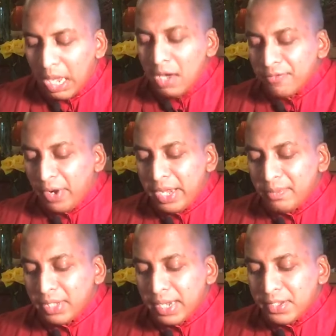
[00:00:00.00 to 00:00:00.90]
For him
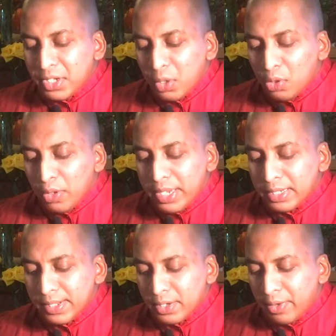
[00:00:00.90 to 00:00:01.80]
there is no going
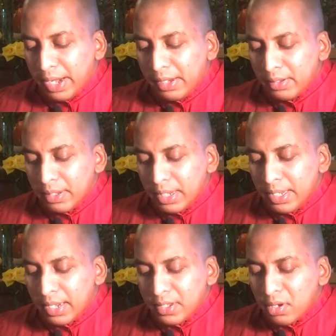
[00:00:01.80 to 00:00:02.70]
astray, he
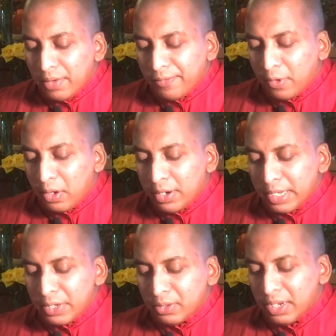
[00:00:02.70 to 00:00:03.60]
has not fallen
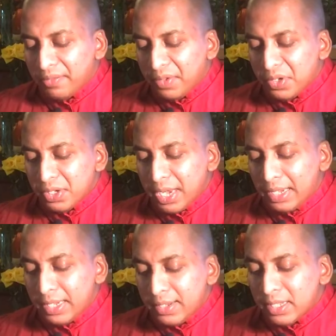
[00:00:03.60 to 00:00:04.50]
into confusion, and
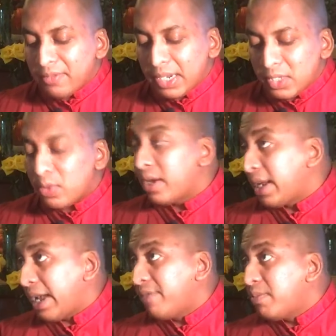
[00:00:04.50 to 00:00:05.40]
he is the wise one
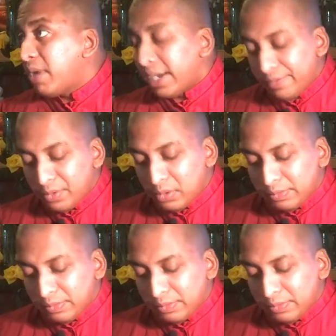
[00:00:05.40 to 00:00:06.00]
ever mindful.